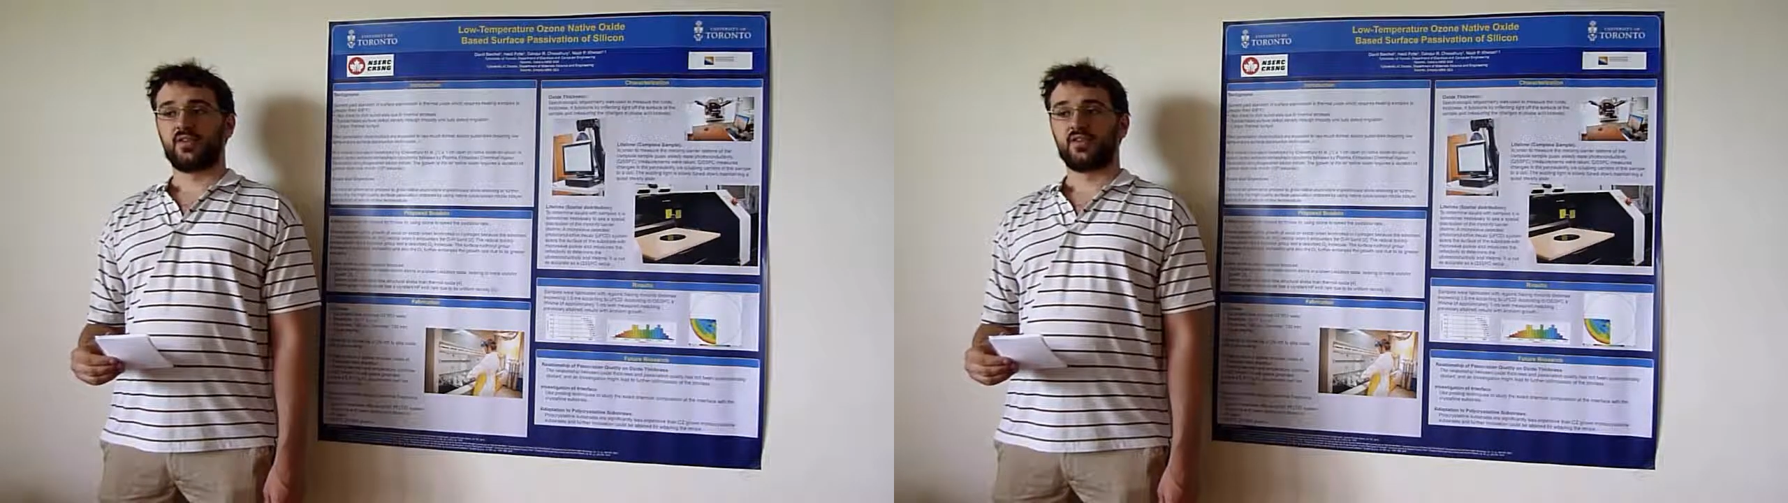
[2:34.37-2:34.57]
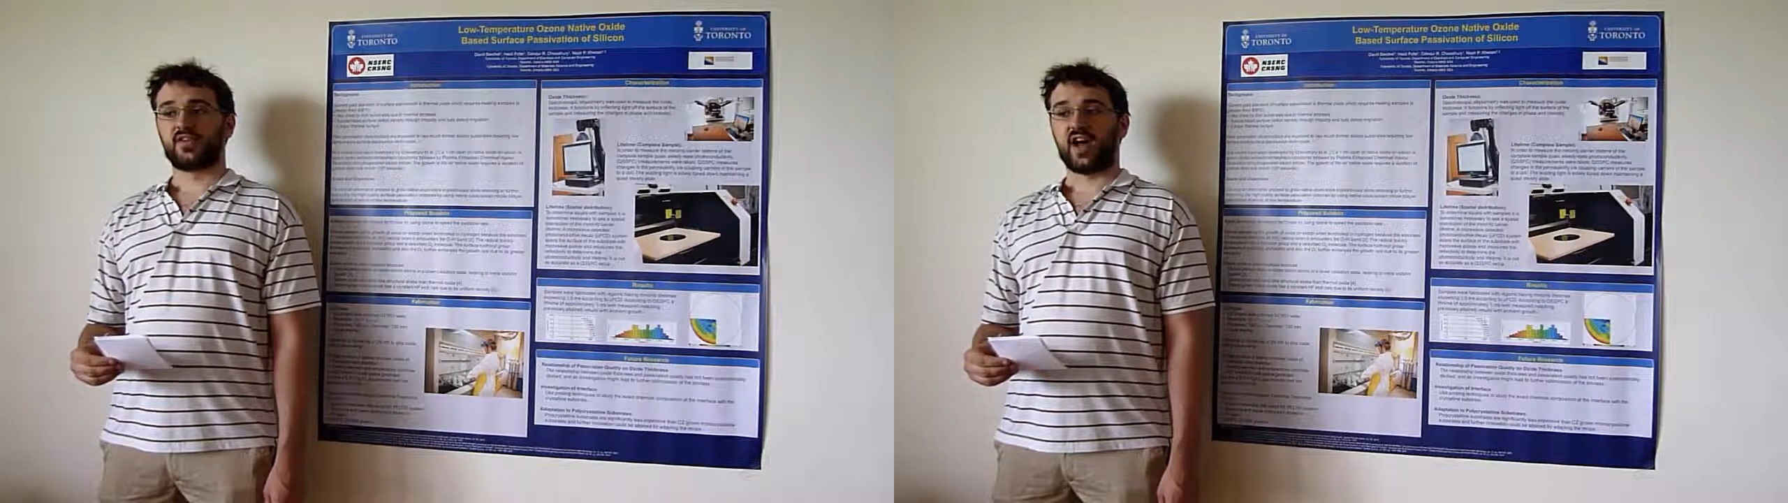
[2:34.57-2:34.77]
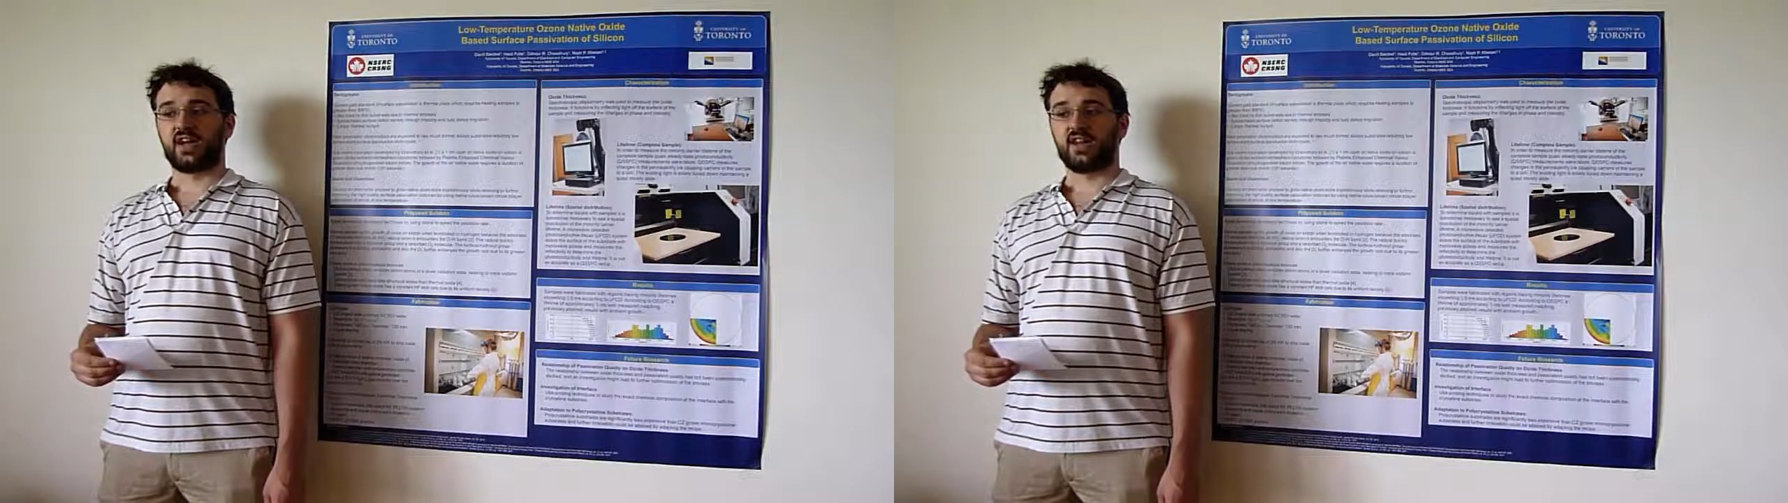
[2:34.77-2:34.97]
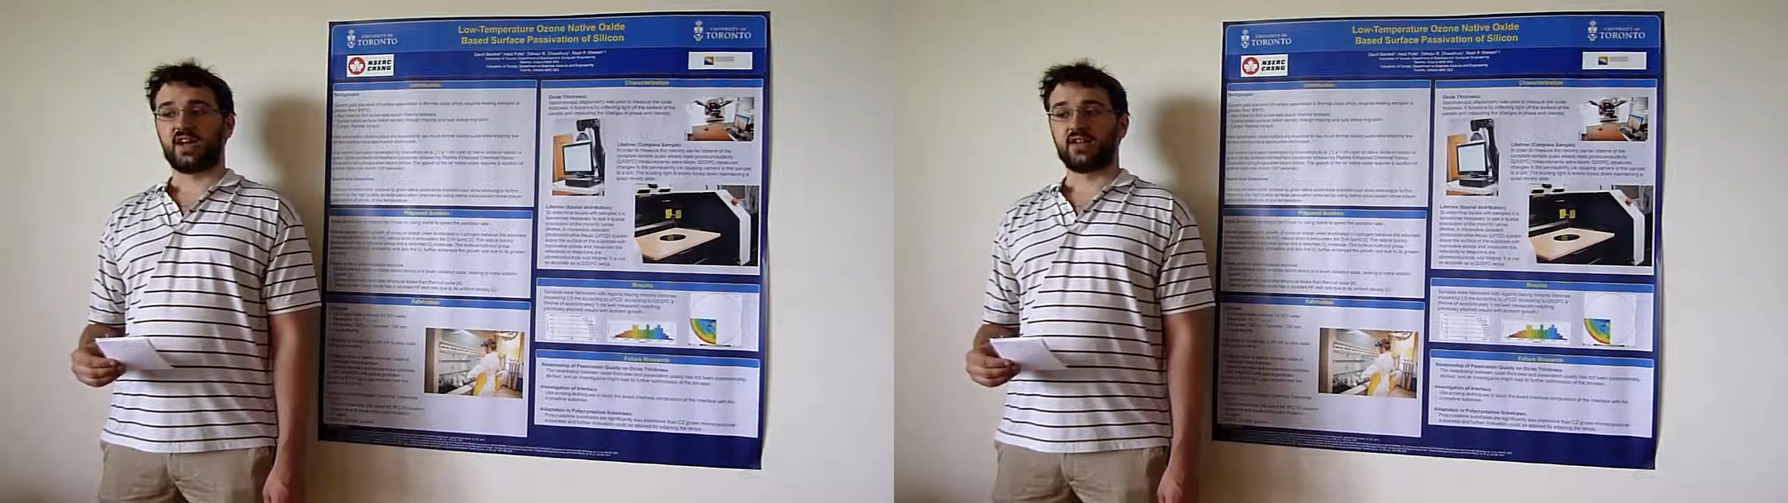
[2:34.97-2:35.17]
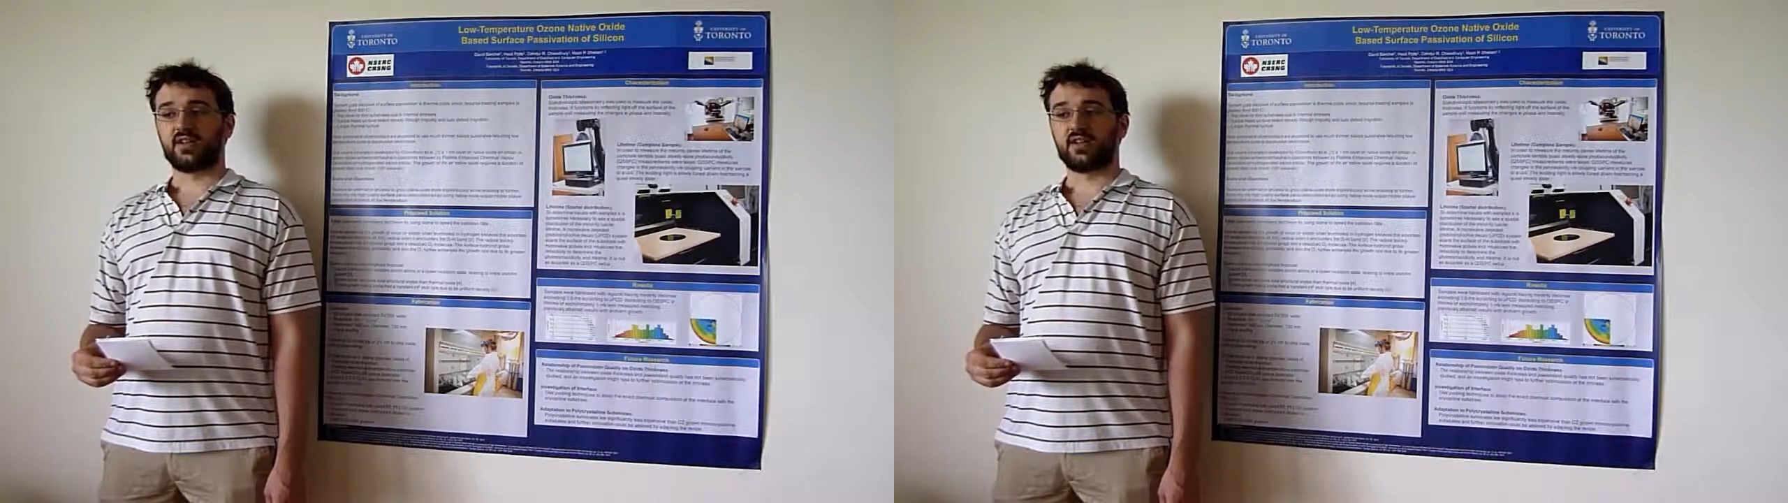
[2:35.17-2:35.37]

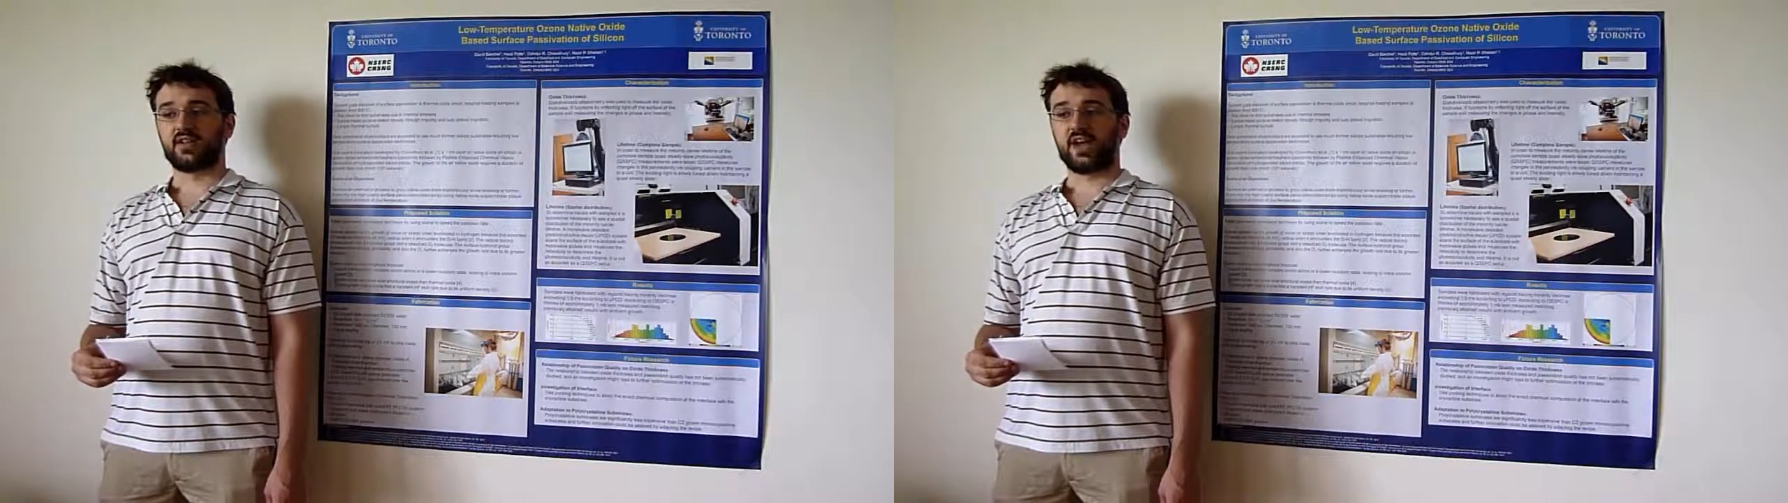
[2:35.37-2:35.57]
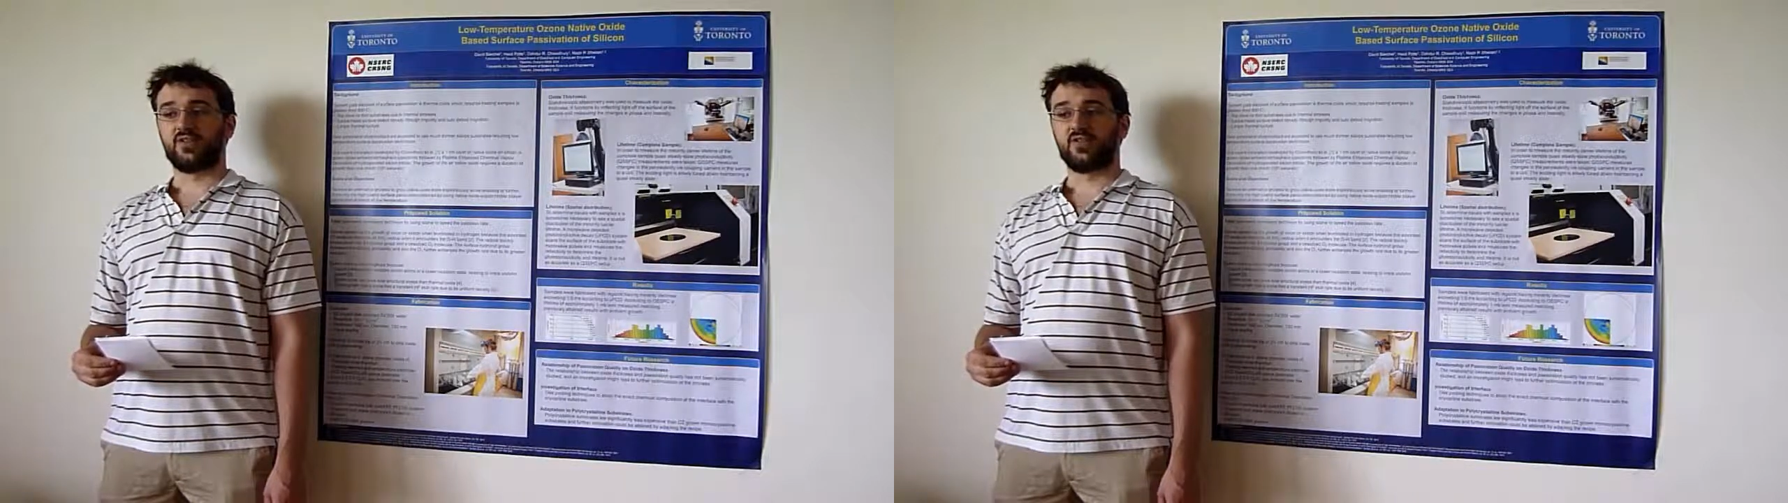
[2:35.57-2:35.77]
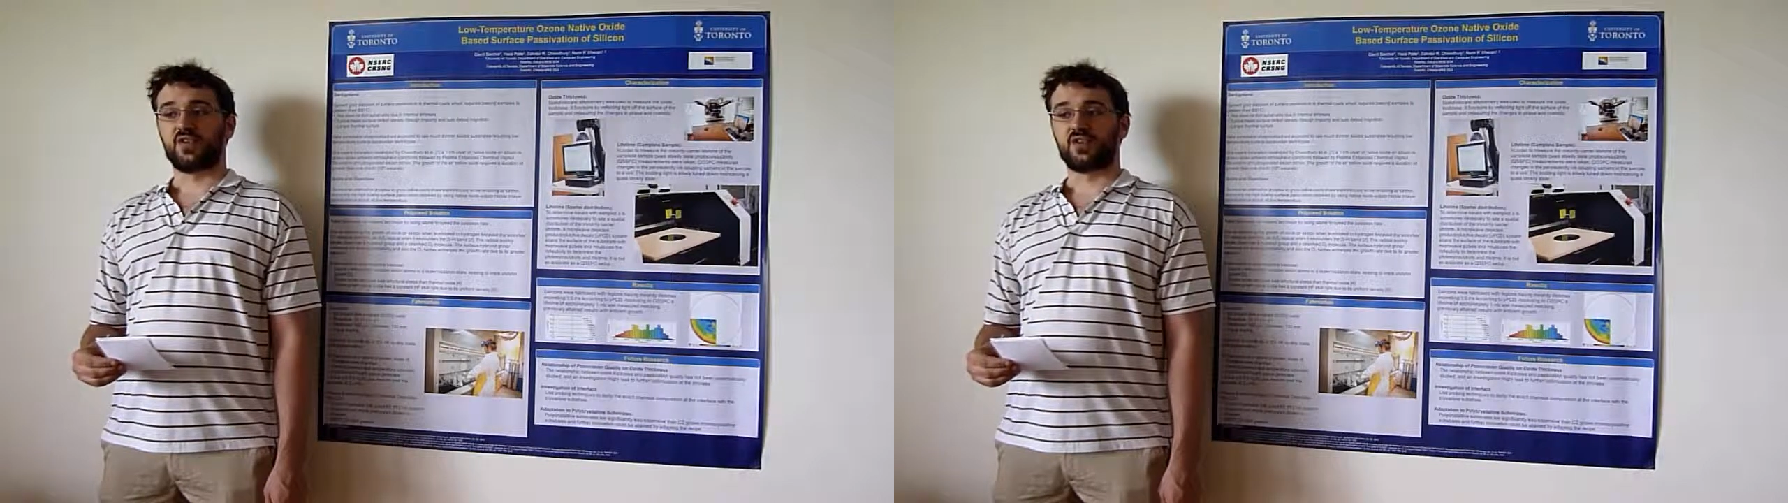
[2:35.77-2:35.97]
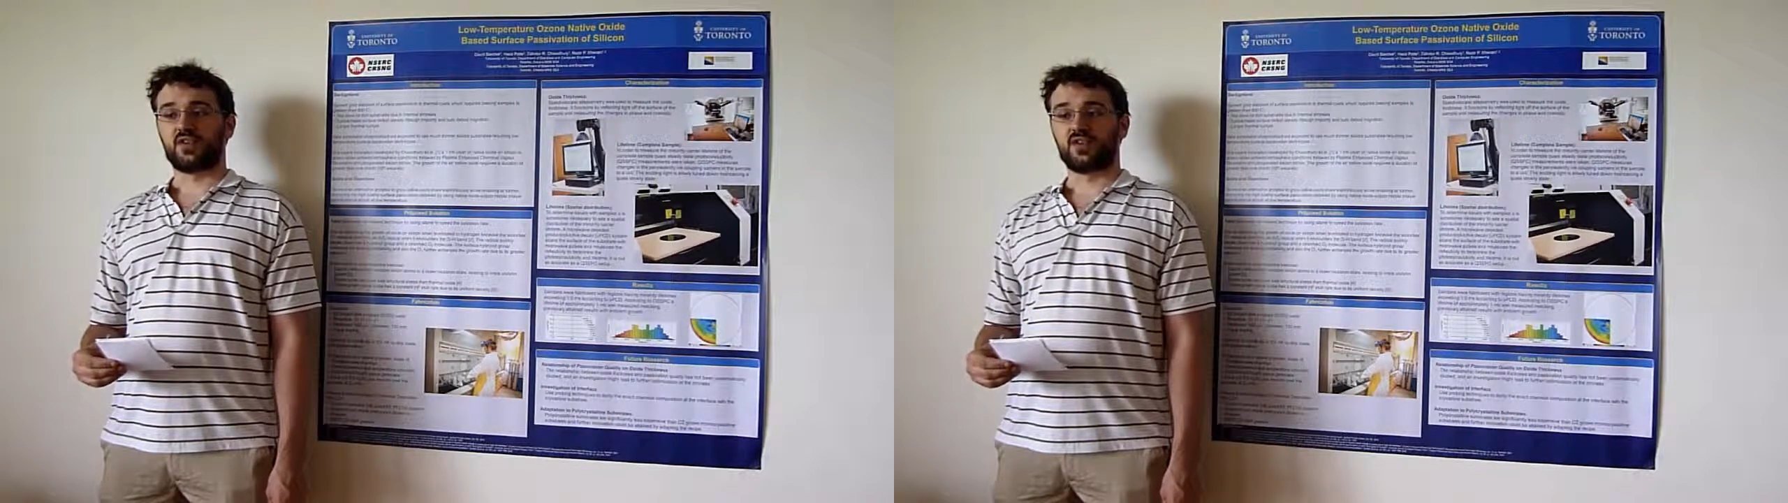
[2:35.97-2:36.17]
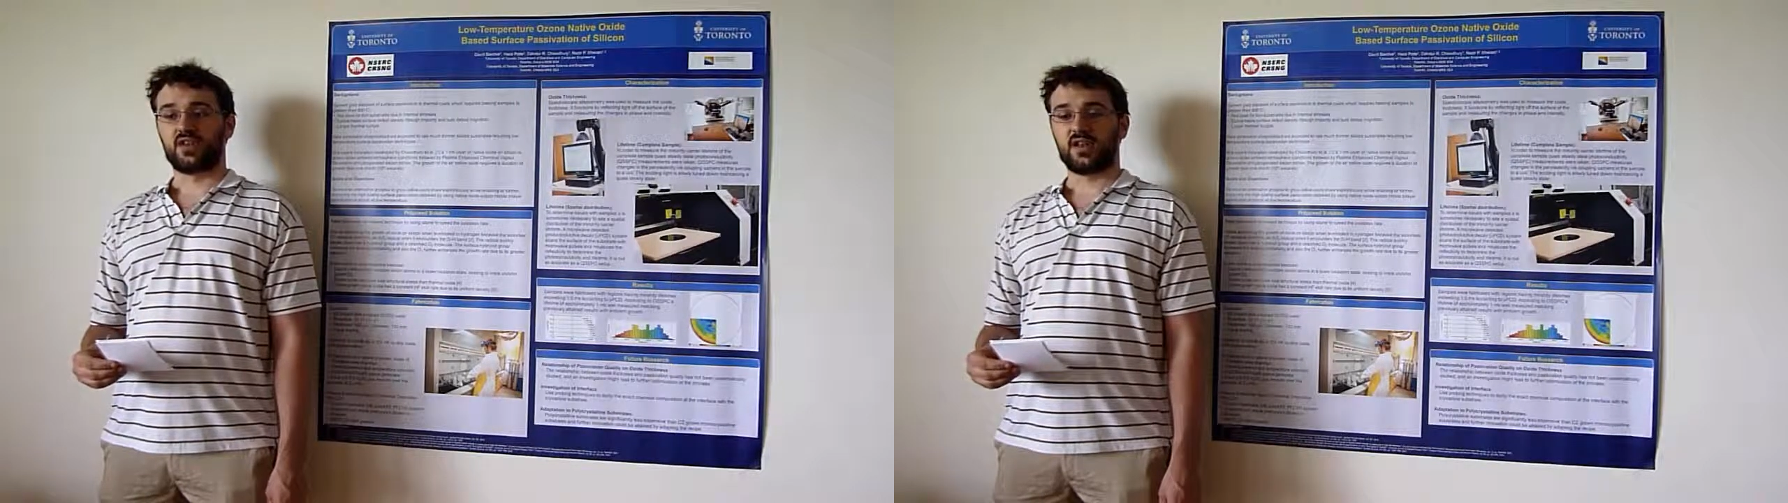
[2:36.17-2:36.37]
silane, nitrogen,